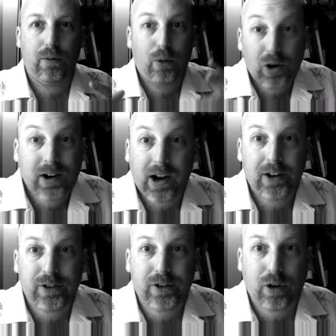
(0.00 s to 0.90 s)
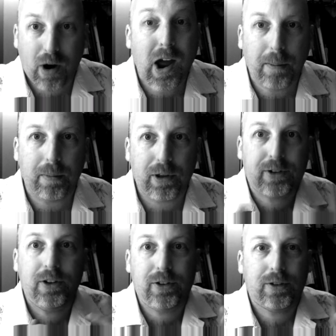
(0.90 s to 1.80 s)
organized crime.
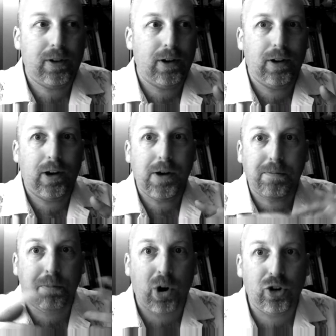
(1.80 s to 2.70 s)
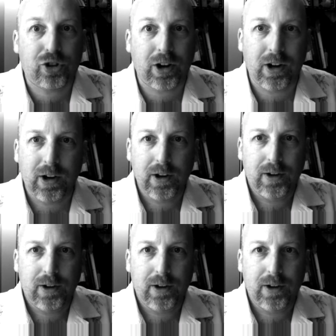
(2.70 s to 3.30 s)
This is an emerging